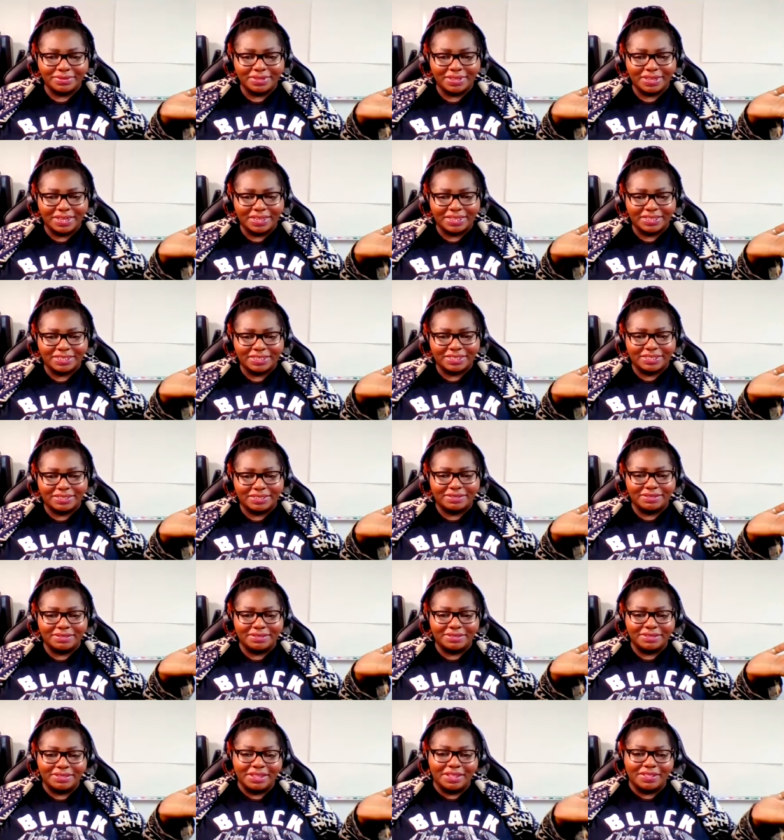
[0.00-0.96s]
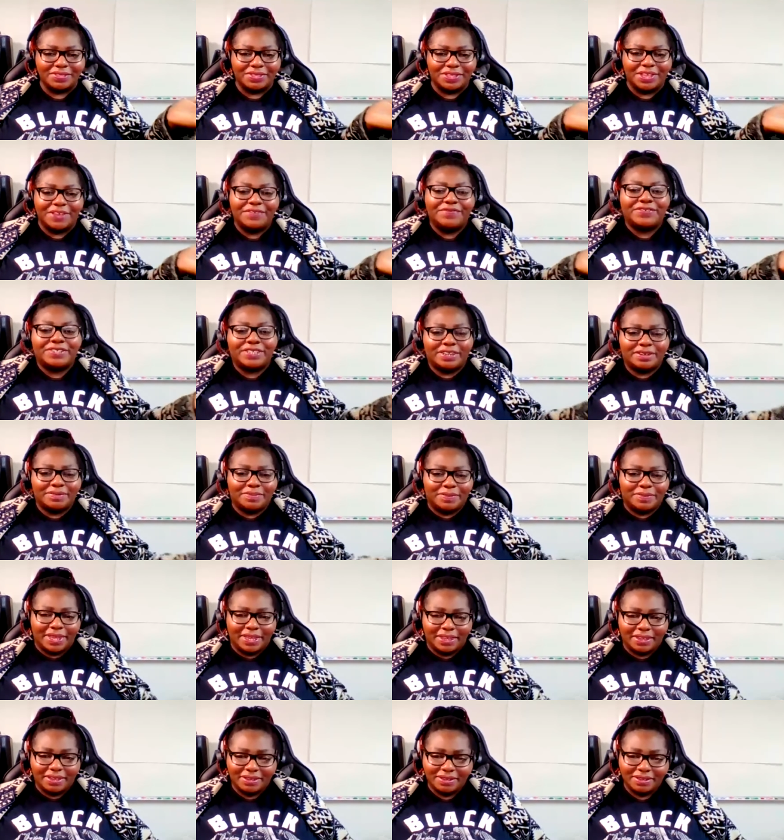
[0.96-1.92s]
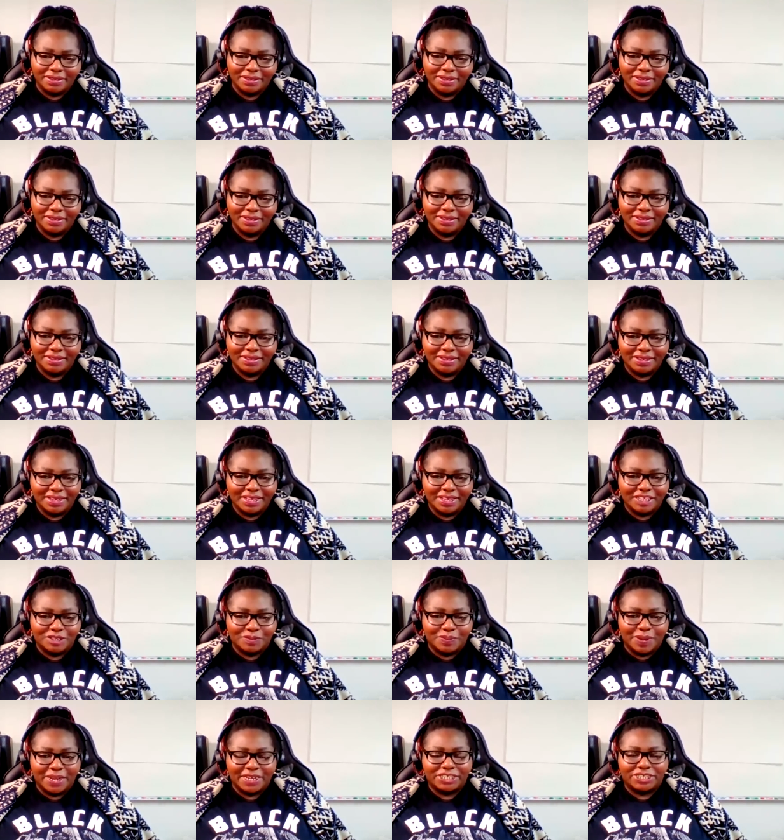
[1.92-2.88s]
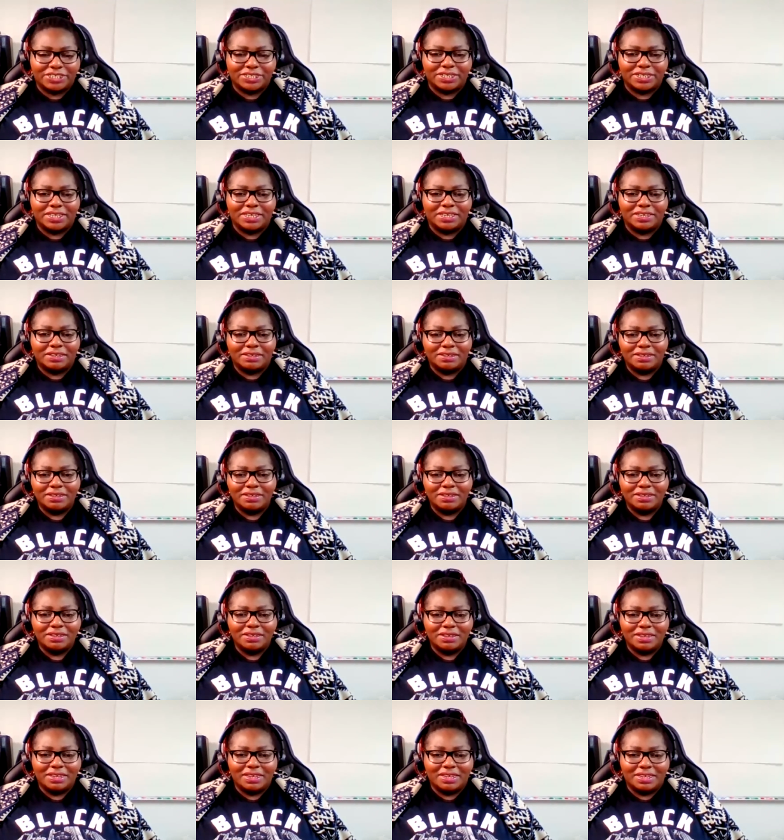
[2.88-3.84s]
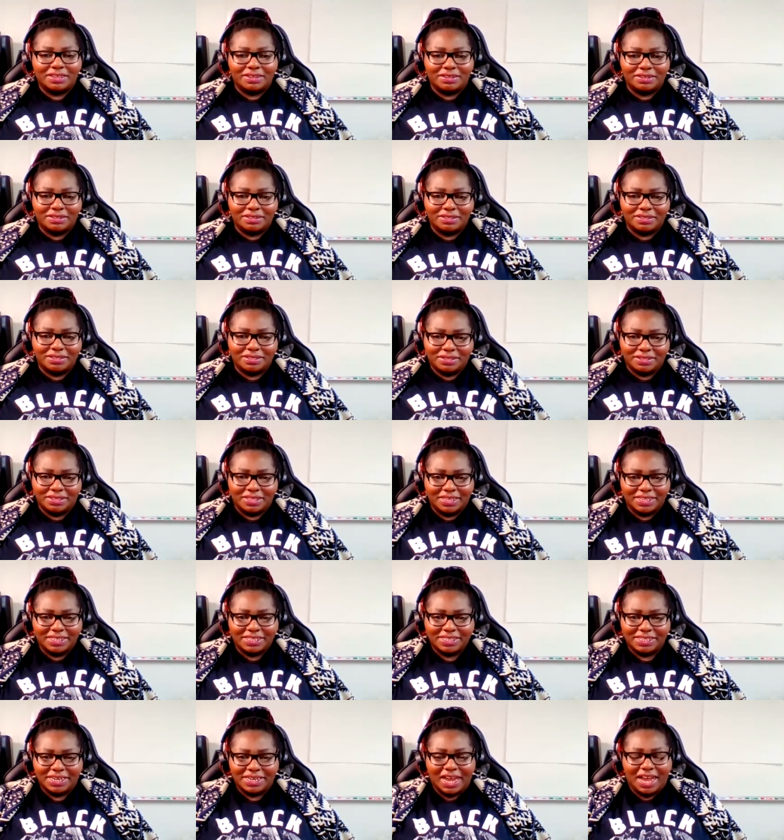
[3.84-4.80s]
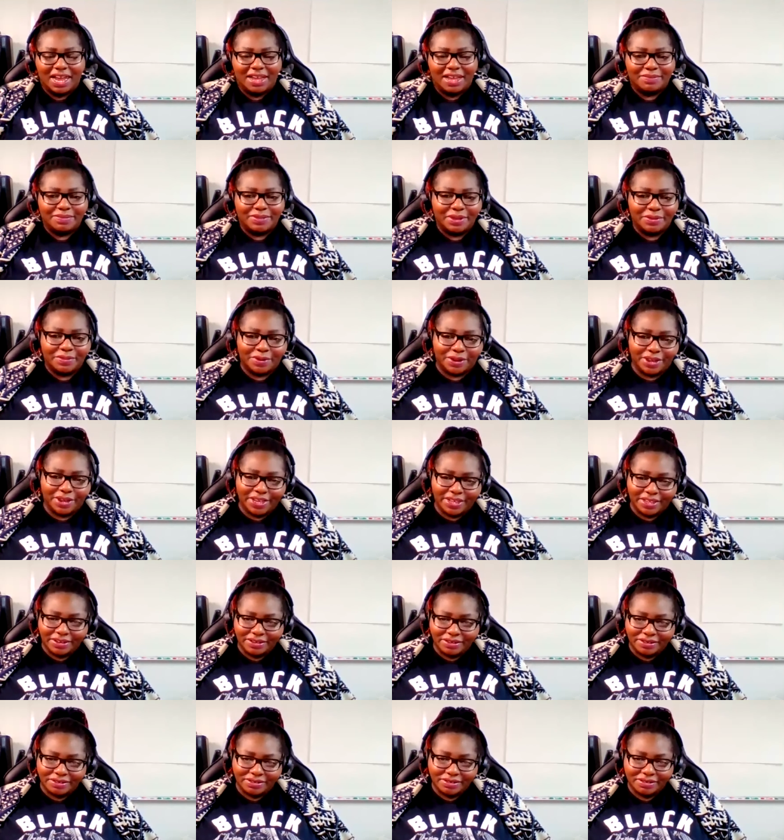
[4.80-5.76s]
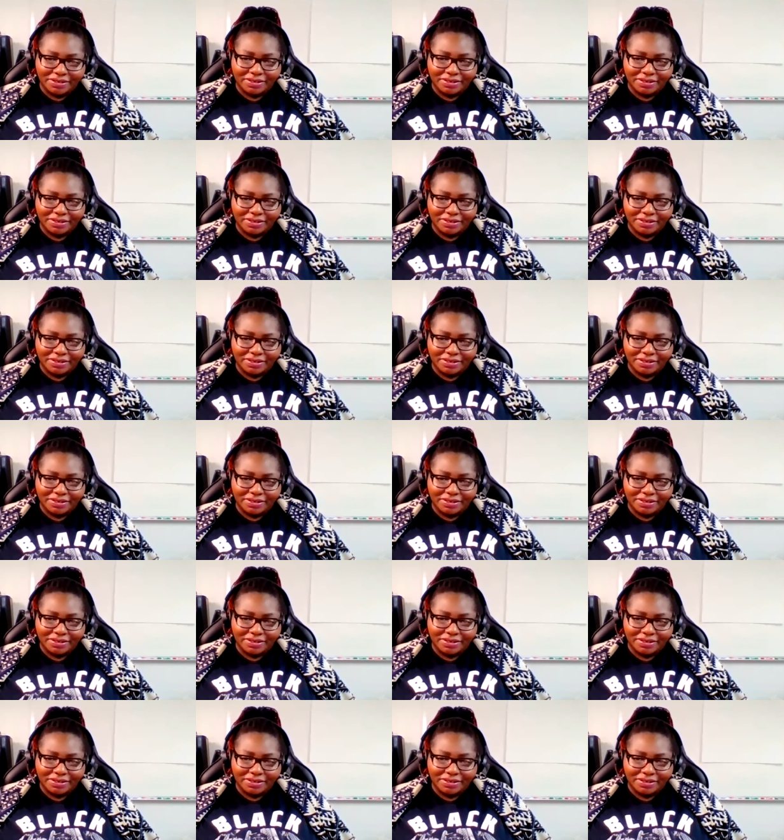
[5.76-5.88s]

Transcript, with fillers: It has lifted me, especially in this time that we're in.